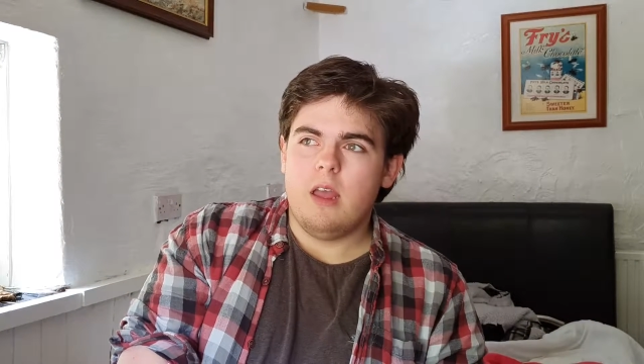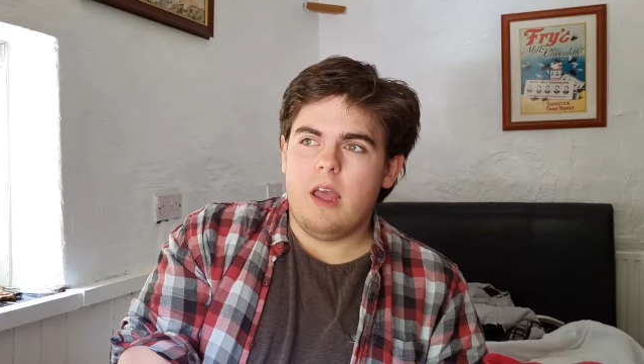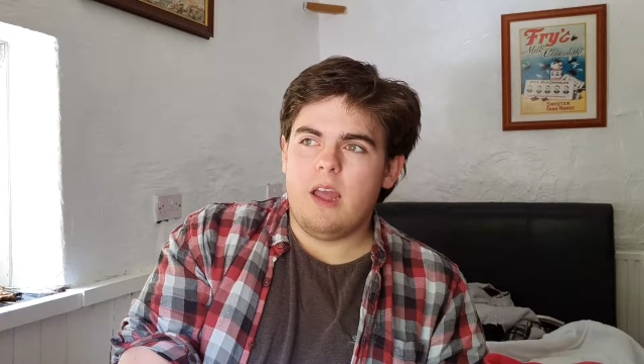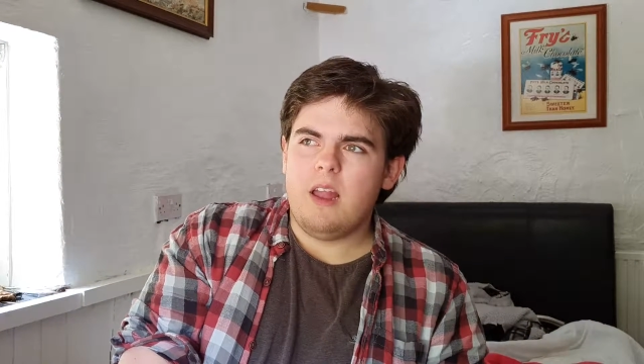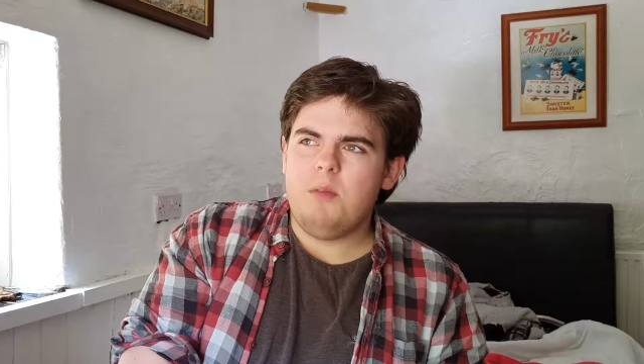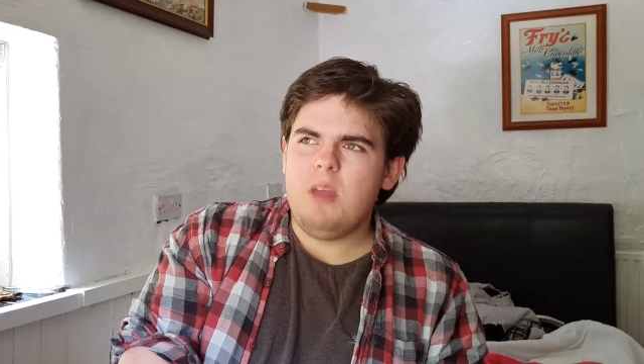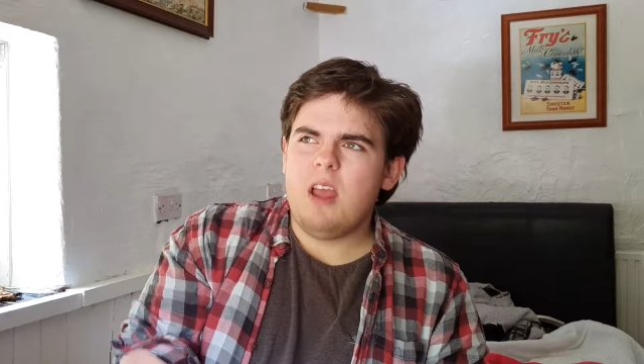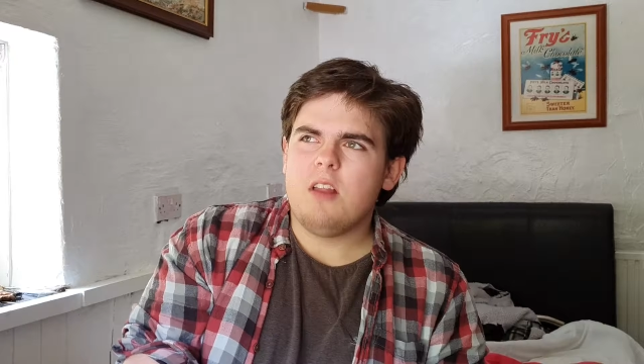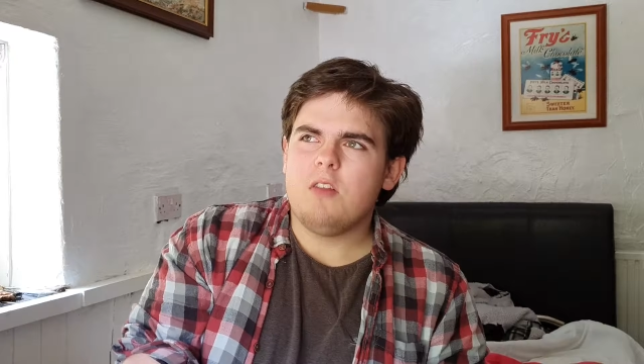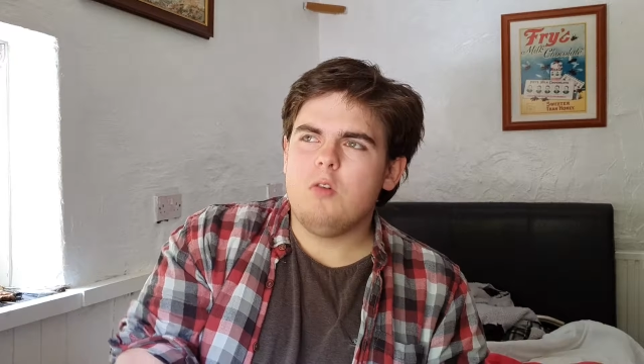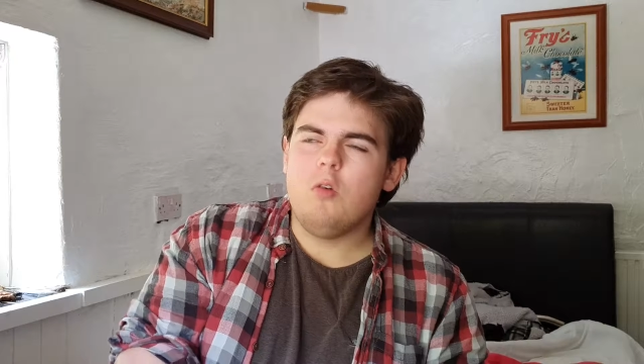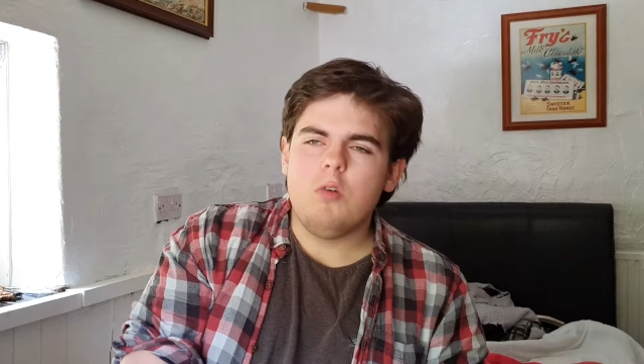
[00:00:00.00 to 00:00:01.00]
And then we had
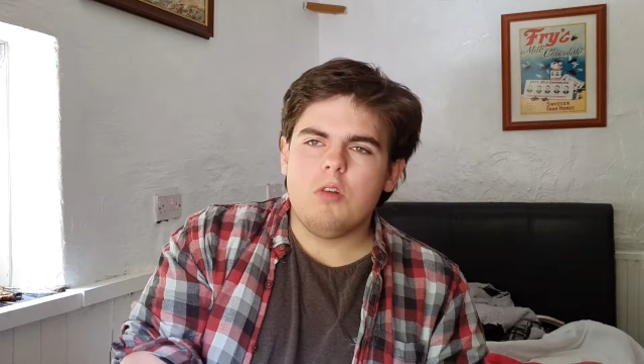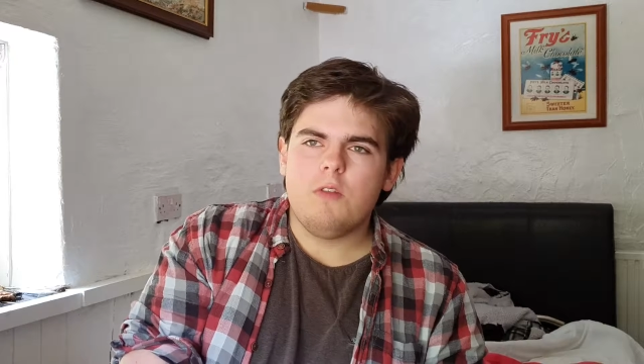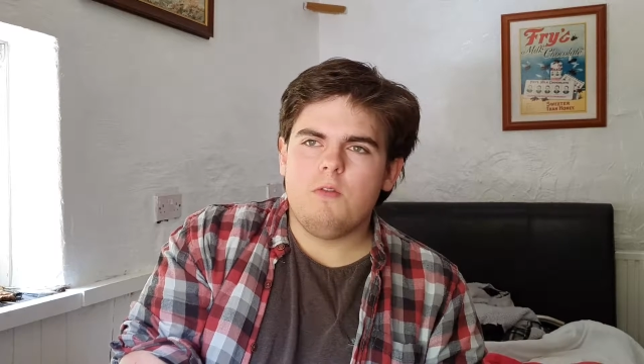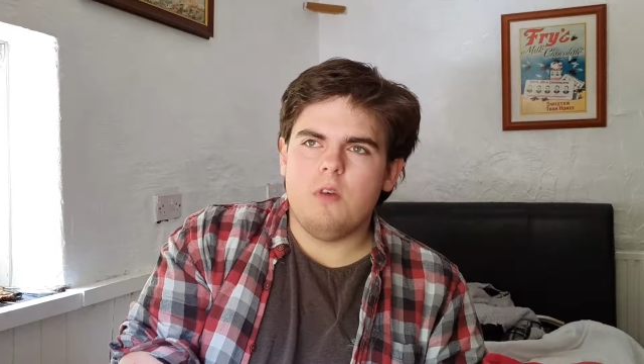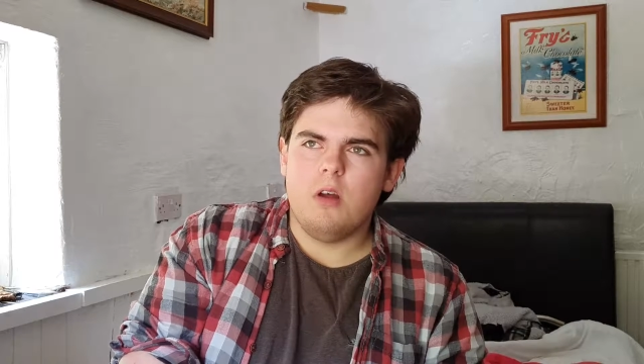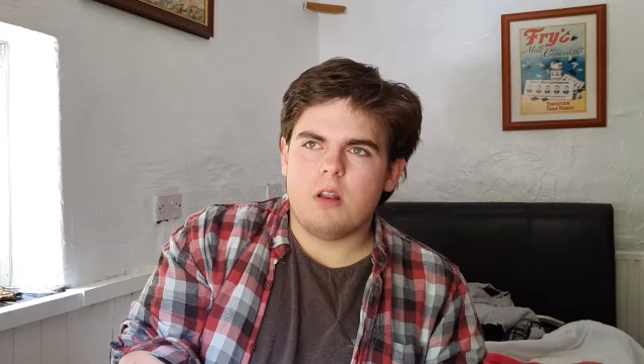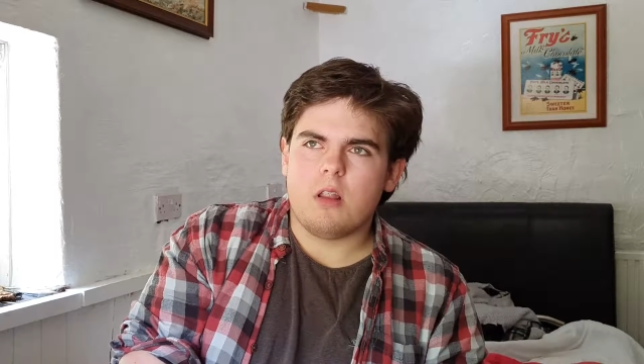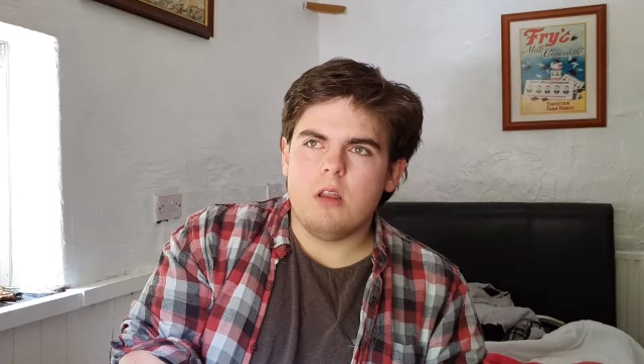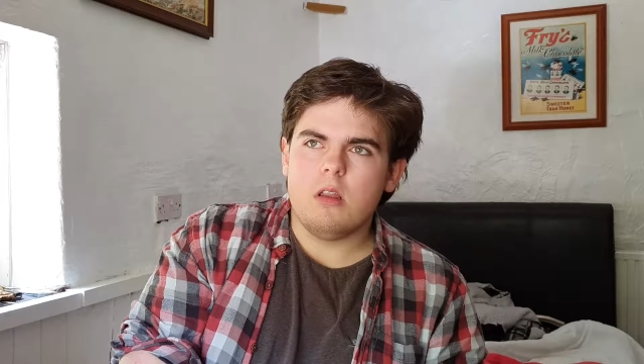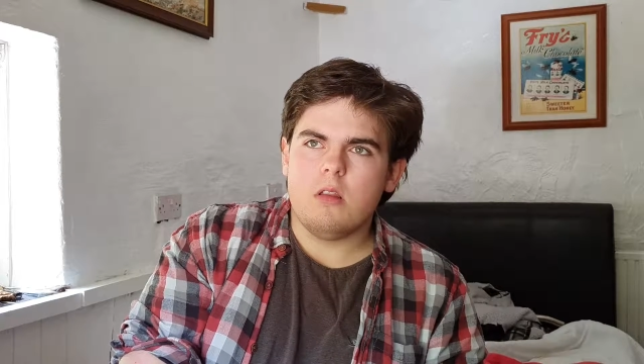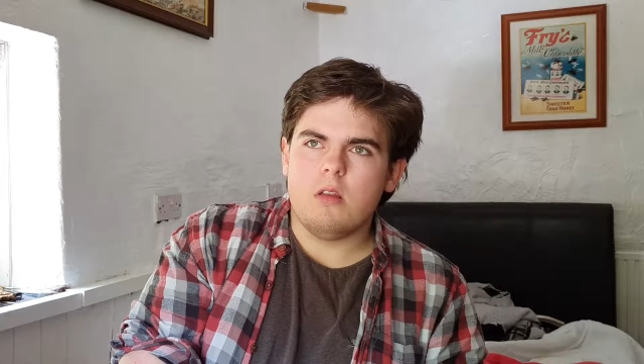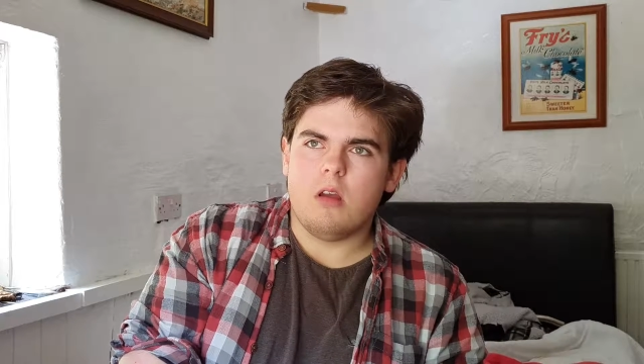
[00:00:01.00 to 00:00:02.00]
a talk on the 3rd
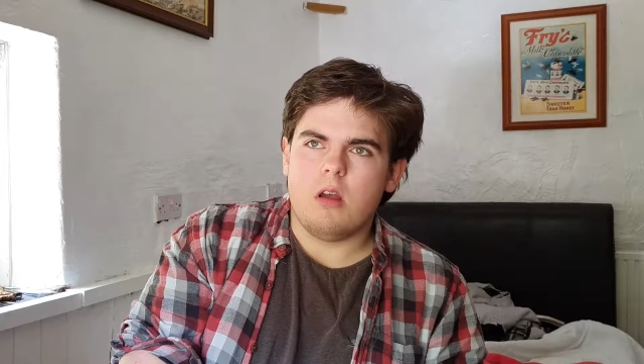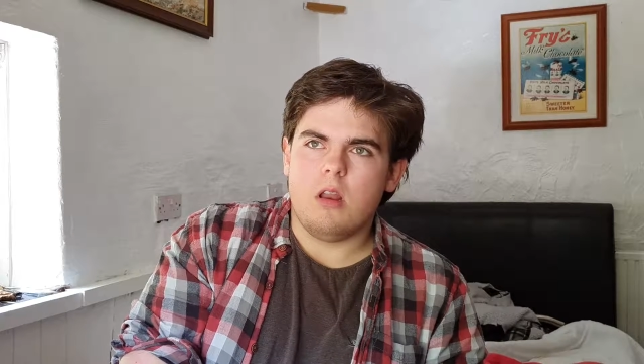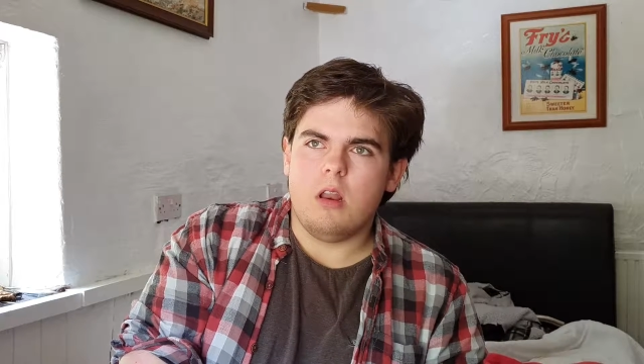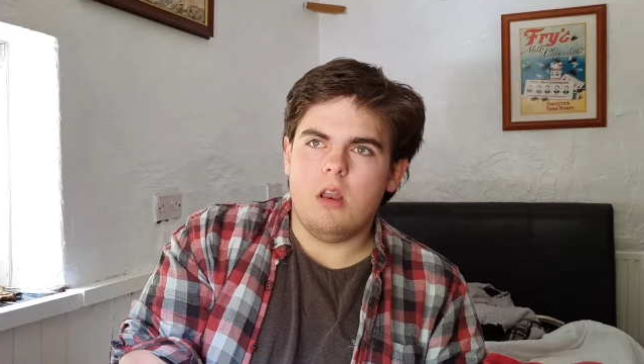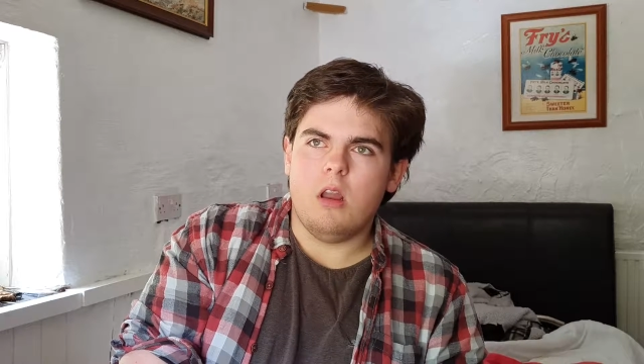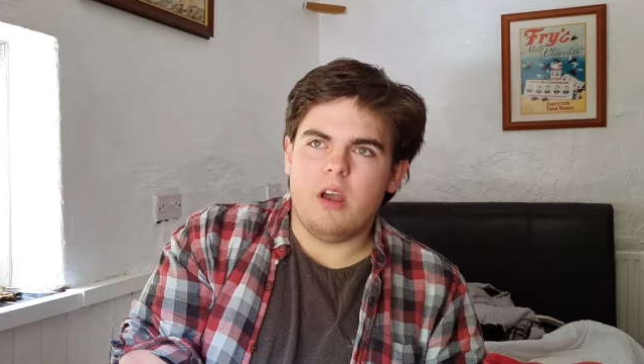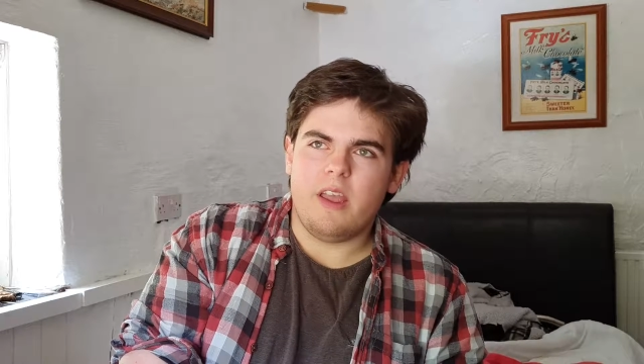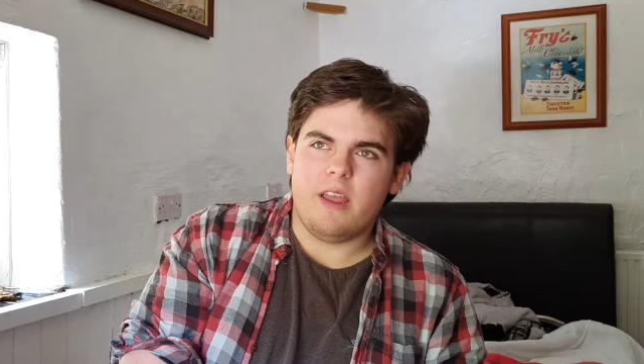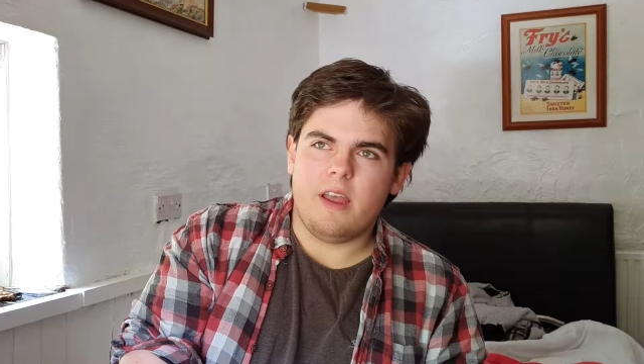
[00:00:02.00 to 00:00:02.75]
night,